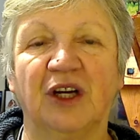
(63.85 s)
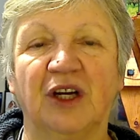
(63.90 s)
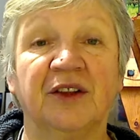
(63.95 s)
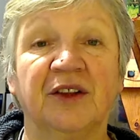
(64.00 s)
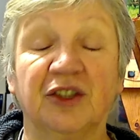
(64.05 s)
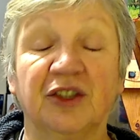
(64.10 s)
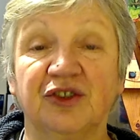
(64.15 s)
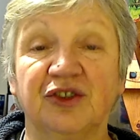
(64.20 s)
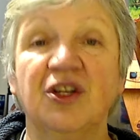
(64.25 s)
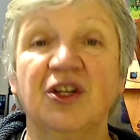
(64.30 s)
And
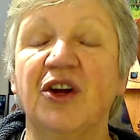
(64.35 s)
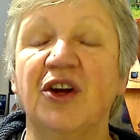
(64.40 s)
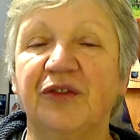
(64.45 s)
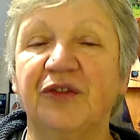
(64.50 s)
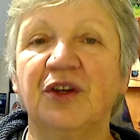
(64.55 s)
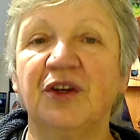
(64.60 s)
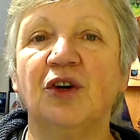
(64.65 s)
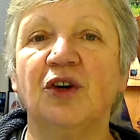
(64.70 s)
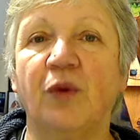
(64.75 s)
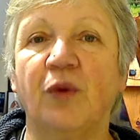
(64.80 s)
there's
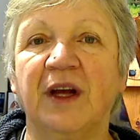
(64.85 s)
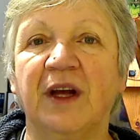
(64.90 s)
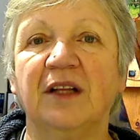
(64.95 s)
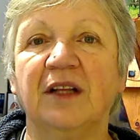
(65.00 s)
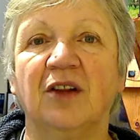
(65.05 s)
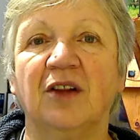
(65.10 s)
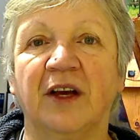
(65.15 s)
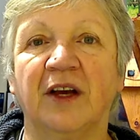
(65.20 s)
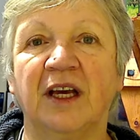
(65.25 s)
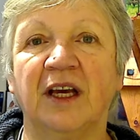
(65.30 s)
nothing
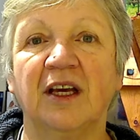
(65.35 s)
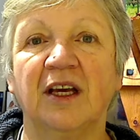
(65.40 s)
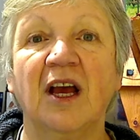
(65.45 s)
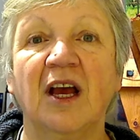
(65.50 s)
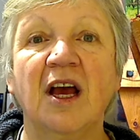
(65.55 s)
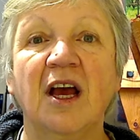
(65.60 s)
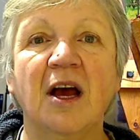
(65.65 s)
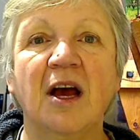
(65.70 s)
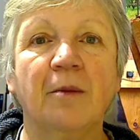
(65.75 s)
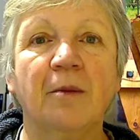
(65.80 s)
quite like
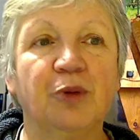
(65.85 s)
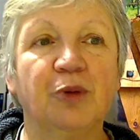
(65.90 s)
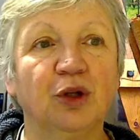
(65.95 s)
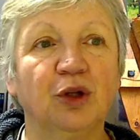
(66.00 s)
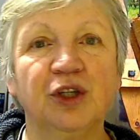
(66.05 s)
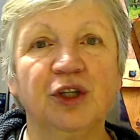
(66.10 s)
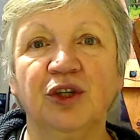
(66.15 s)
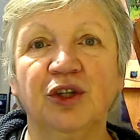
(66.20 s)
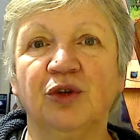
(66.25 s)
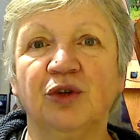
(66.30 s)

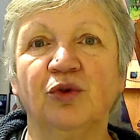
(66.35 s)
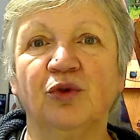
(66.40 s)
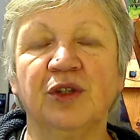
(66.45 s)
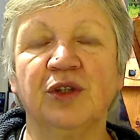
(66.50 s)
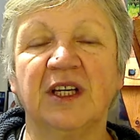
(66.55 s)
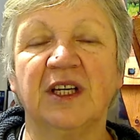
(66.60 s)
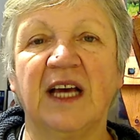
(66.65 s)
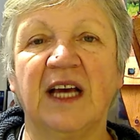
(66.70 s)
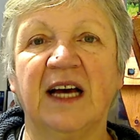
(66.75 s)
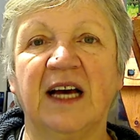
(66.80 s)
pulling your own
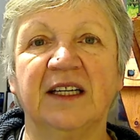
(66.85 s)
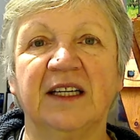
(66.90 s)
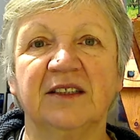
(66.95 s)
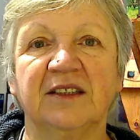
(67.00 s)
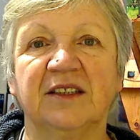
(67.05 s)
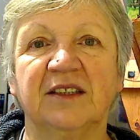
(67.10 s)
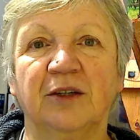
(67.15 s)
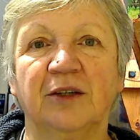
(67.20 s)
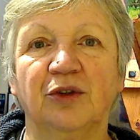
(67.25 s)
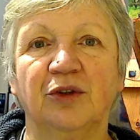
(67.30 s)

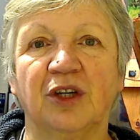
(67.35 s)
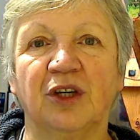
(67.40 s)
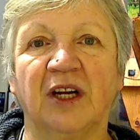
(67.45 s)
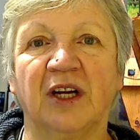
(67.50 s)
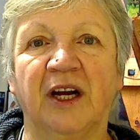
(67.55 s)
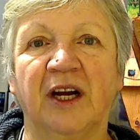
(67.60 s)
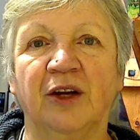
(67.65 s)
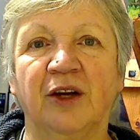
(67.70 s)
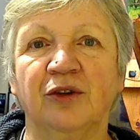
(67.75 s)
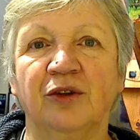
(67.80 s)
carrots out the
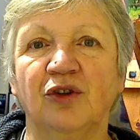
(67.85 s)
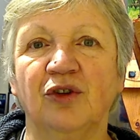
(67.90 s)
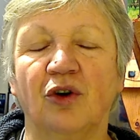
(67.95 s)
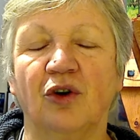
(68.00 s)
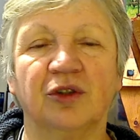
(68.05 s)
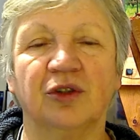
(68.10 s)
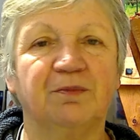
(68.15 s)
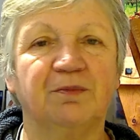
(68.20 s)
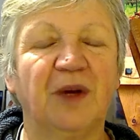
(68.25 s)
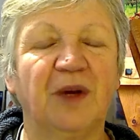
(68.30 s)
ground
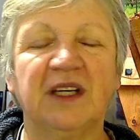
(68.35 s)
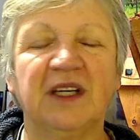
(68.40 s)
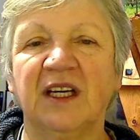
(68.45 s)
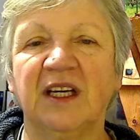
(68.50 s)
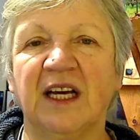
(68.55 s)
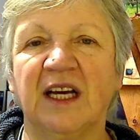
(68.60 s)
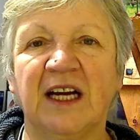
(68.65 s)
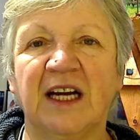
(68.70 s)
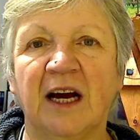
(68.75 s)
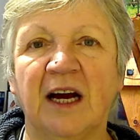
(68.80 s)
or
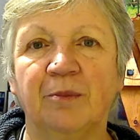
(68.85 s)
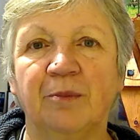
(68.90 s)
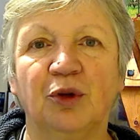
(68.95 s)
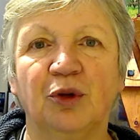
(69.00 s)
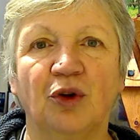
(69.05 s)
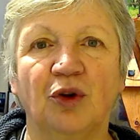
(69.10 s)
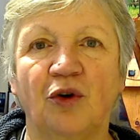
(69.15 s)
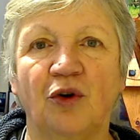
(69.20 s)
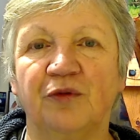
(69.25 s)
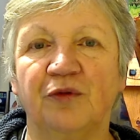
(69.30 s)
picking an
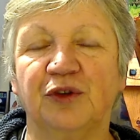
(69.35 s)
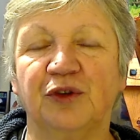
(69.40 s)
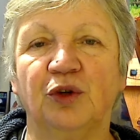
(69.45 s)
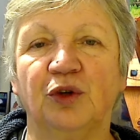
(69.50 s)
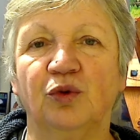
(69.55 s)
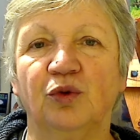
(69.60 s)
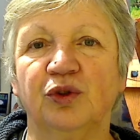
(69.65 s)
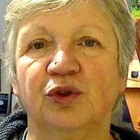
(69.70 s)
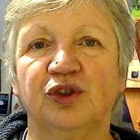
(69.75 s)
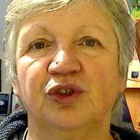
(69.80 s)
apple off your
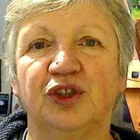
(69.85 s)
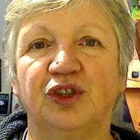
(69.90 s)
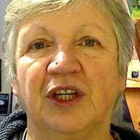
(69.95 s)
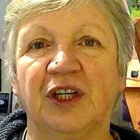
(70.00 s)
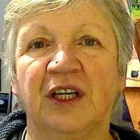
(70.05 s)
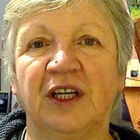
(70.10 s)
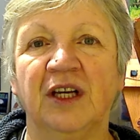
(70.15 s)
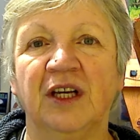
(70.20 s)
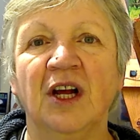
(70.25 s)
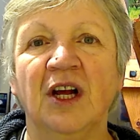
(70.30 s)
own
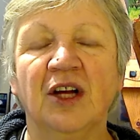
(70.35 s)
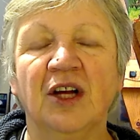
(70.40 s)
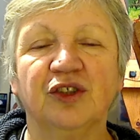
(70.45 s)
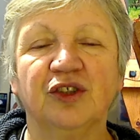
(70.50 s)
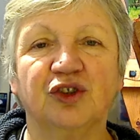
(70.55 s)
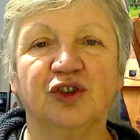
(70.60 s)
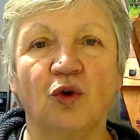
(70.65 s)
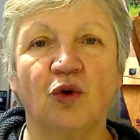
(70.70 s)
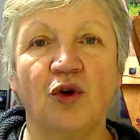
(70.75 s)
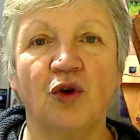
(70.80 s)
tree.
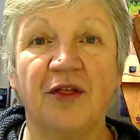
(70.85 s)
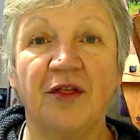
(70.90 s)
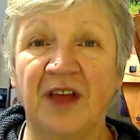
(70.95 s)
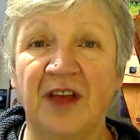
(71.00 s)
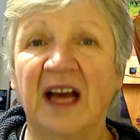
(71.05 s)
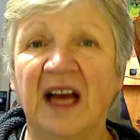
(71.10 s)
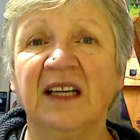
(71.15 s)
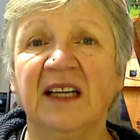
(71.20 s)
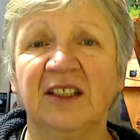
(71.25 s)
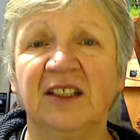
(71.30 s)
So
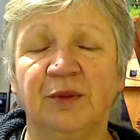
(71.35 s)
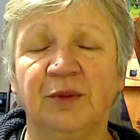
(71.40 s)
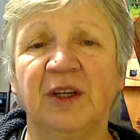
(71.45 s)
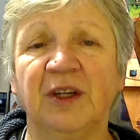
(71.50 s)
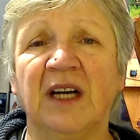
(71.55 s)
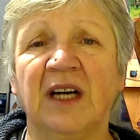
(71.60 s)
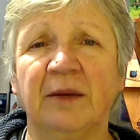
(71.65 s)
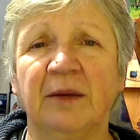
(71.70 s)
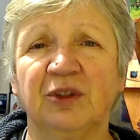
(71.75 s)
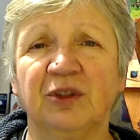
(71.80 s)
that is
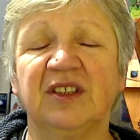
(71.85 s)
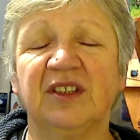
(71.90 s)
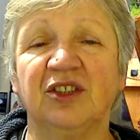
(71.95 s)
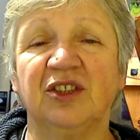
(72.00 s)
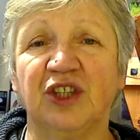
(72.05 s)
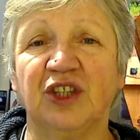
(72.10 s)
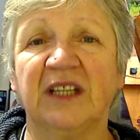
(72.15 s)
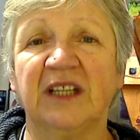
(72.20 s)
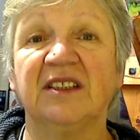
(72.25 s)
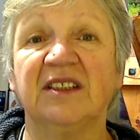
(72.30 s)
where I would
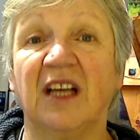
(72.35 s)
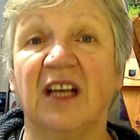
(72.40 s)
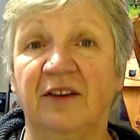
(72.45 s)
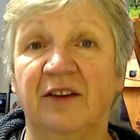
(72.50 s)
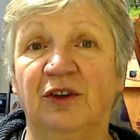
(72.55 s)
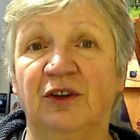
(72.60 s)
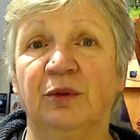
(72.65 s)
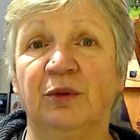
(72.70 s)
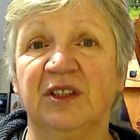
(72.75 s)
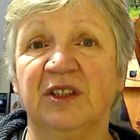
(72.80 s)
suggest
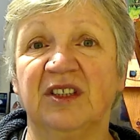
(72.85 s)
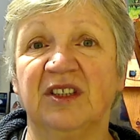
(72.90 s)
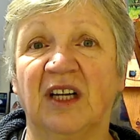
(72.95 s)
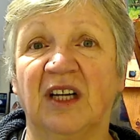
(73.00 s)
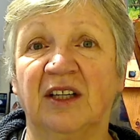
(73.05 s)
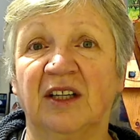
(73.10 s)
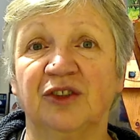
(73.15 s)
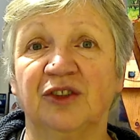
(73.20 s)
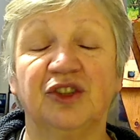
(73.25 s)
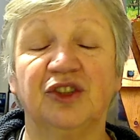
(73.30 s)
everyone
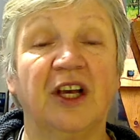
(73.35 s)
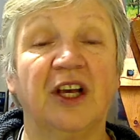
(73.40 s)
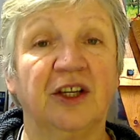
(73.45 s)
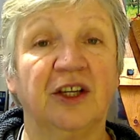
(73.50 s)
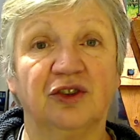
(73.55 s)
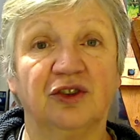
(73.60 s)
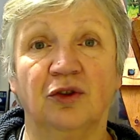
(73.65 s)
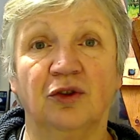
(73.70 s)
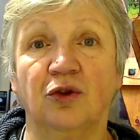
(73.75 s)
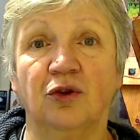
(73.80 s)
starts.
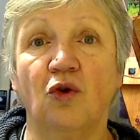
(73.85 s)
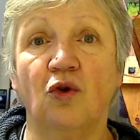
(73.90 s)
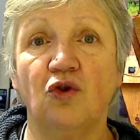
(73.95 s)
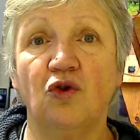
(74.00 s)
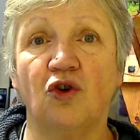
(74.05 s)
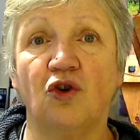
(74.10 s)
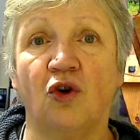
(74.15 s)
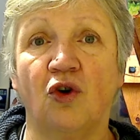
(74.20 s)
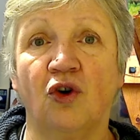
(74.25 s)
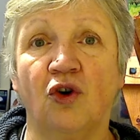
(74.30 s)
It's low
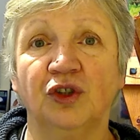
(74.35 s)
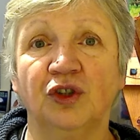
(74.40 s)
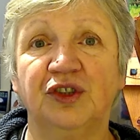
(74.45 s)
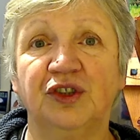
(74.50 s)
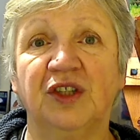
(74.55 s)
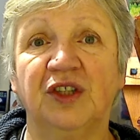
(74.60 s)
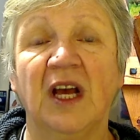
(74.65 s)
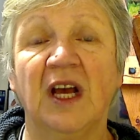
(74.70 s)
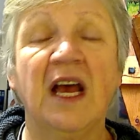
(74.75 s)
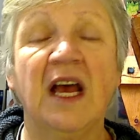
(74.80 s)

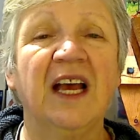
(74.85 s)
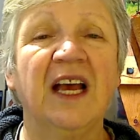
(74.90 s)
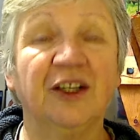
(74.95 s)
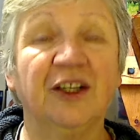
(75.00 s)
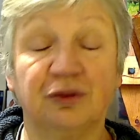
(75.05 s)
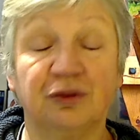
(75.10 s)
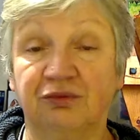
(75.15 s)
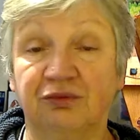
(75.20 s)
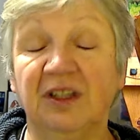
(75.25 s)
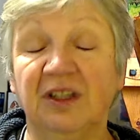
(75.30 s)
cost,
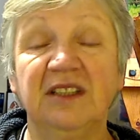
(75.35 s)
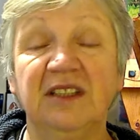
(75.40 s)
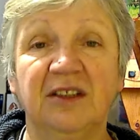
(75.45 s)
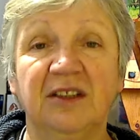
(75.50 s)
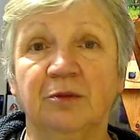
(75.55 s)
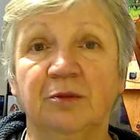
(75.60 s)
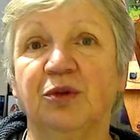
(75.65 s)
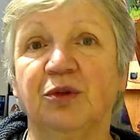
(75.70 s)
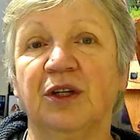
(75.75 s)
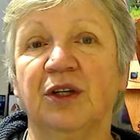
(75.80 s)
it's
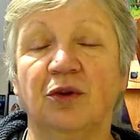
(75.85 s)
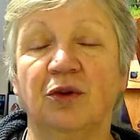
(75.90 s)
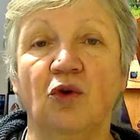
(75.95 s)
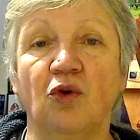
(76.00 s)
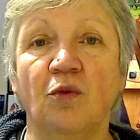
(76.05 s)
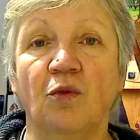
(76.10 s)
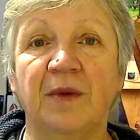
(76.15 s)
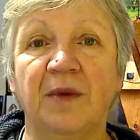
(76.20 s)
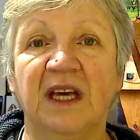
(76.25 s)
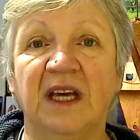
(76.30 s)
reasonably
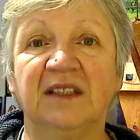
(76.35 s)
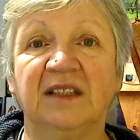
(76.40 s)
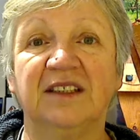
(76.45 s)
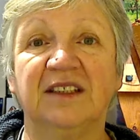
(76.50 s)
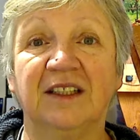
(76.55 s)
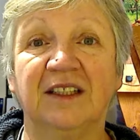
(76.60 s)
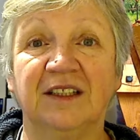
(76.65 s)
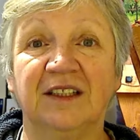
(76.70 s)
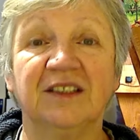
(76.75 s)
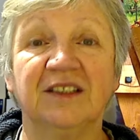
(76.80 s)
low
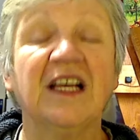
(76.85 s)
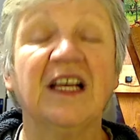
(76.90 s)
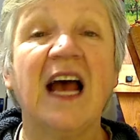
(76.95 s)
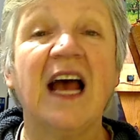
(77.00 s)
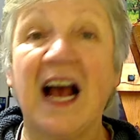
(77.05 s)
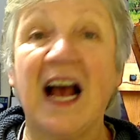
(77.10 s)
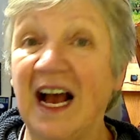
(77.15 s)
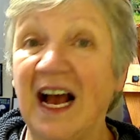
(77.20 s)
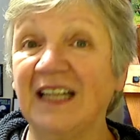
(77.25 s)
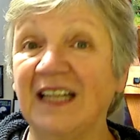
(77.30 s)
maintenance,
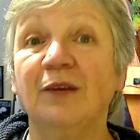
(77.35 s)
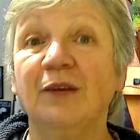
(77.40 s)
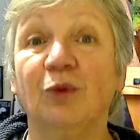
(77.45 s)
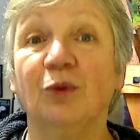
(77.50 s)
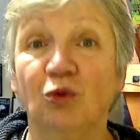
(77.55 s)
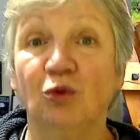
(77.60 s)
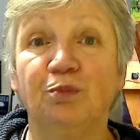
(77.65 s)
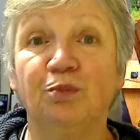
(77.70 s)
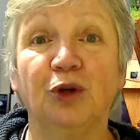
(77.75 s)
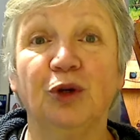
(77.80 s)
and it
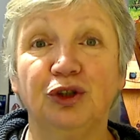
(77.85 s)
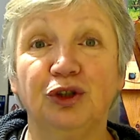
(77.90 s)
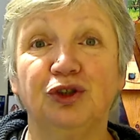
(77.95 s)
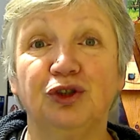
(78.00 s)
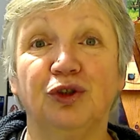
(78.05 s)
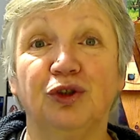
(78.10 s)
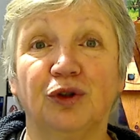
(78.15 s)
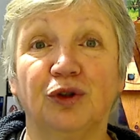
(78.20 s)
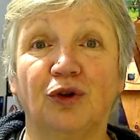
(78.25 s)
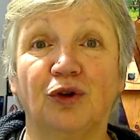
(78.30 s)
will boost
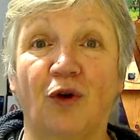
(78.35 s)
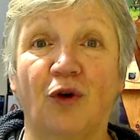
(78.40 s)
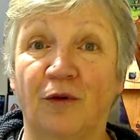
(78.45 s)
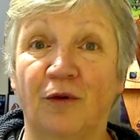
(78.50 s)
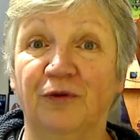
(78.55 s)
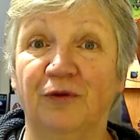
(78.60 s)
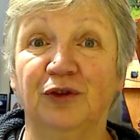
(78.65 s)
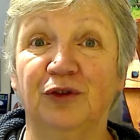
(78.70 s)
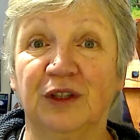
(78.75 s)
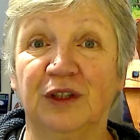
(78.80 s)
your
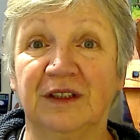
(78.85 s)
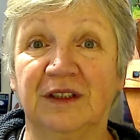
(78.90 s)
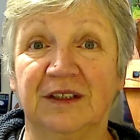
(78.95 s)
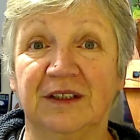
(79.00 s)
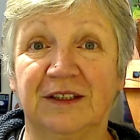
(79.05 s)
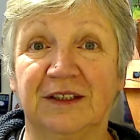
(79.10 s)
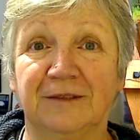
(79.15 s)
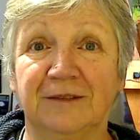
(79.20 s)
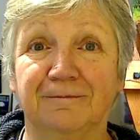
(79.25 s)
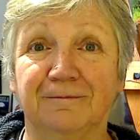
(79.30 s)

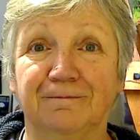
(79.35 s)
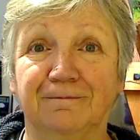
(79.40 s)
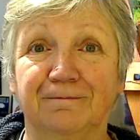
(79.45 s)
confidence.